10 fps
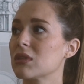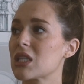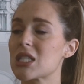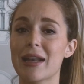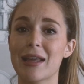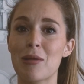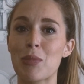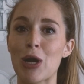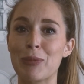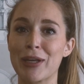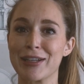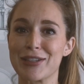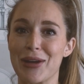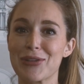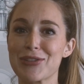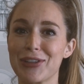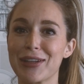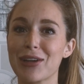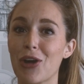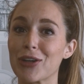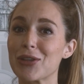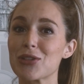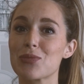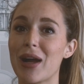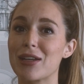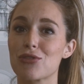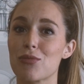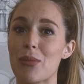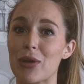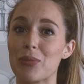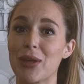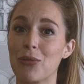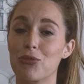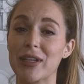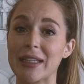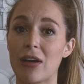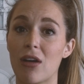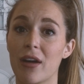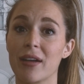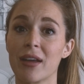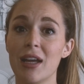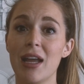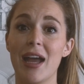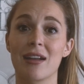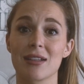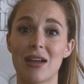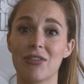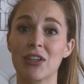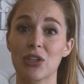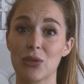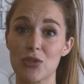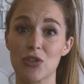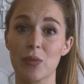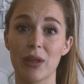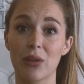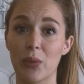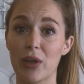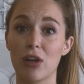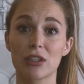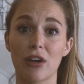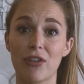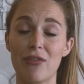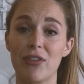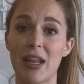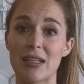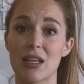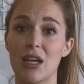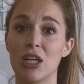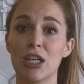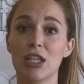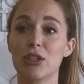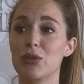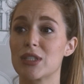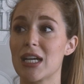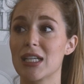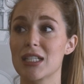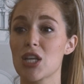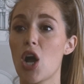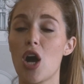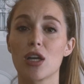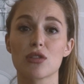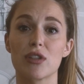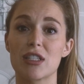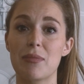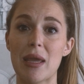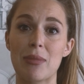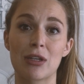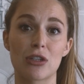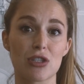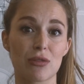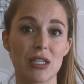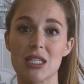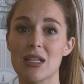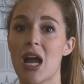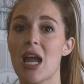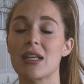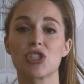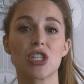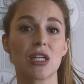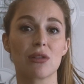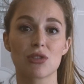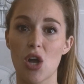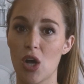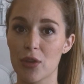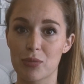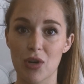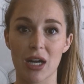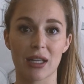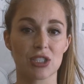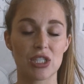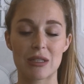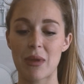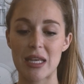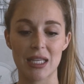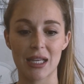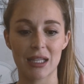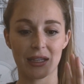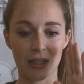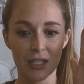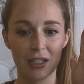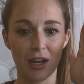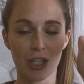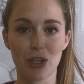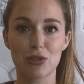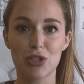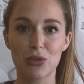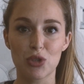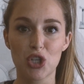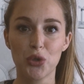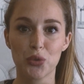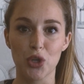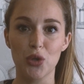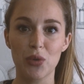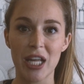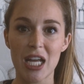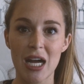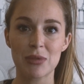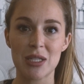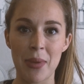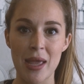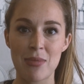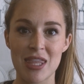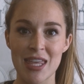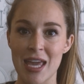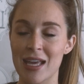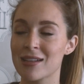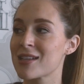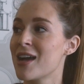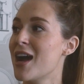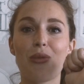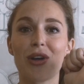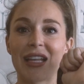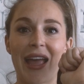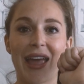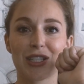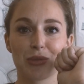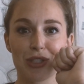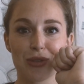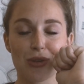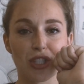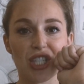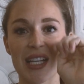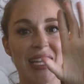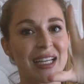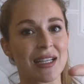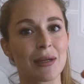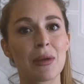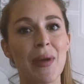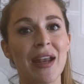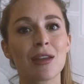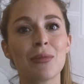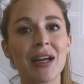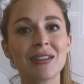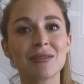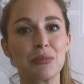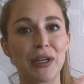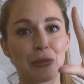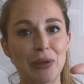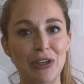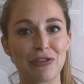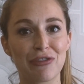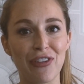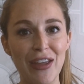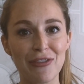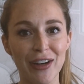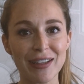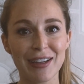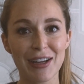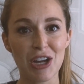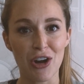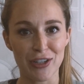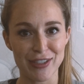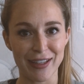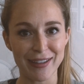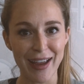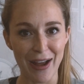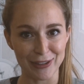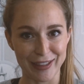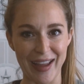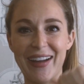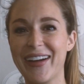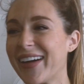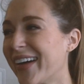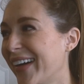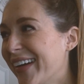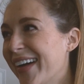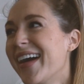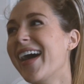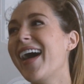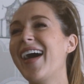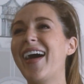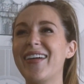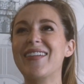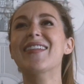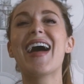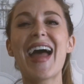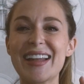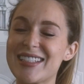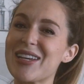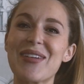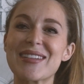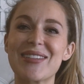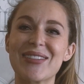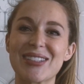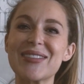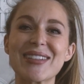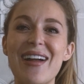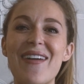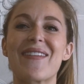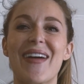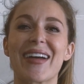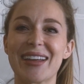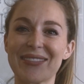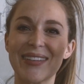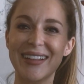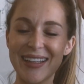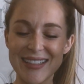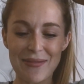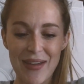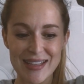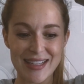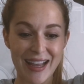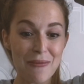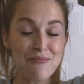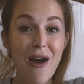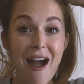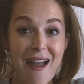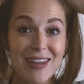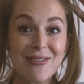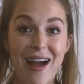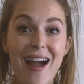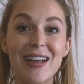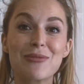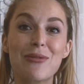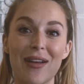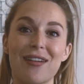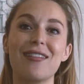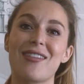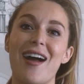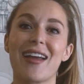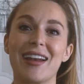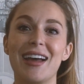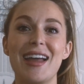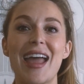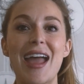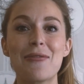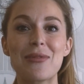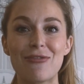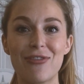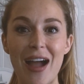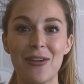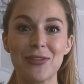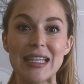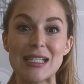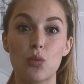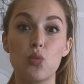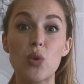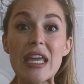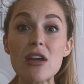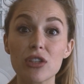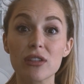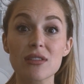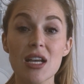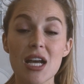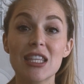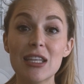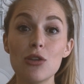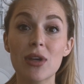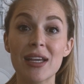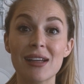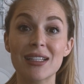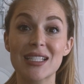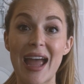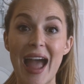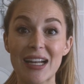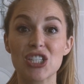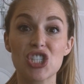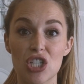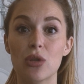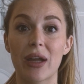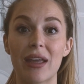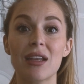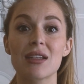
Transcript: setting up part because that was all on Carlos, but I just remember it being really hard and us having to YouTube it. Like, we called our friend Vanessa, who does all sorts of baby nursery designs. She knows all the products. She's amazing. Like, our go-to guru when it comes to baby things. What the heck do we do, girl? She's like, it's gonna be a pain in the butt, but it'll be your favorite car seat out there. And she was not wrong. It really is amazing. But you guys, we went online and we found these wheels that you can attach to it.